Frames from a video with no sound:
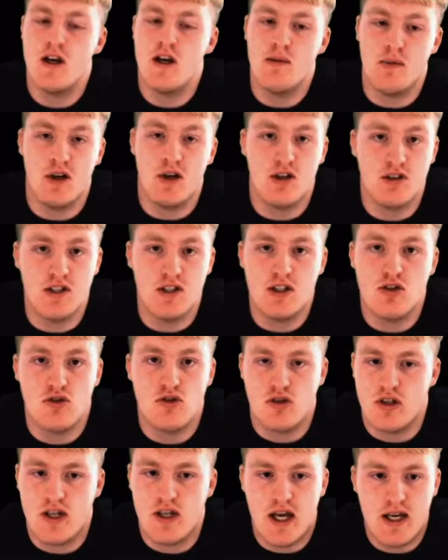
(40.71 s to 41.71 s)
because it
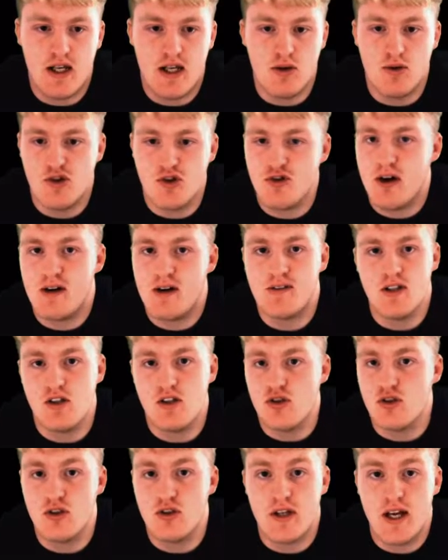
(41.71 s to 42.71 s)
doesn't get you a draft. It
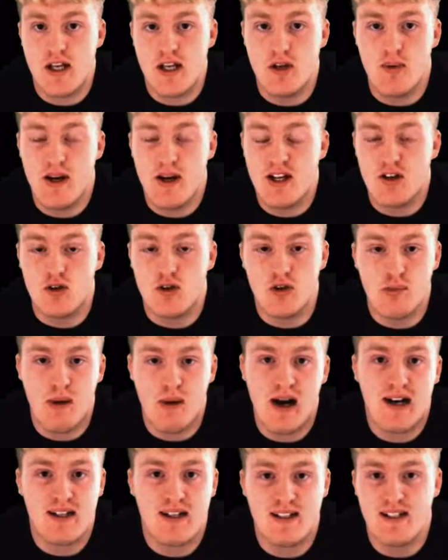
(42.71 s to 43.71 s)
doesn't get you any good packs.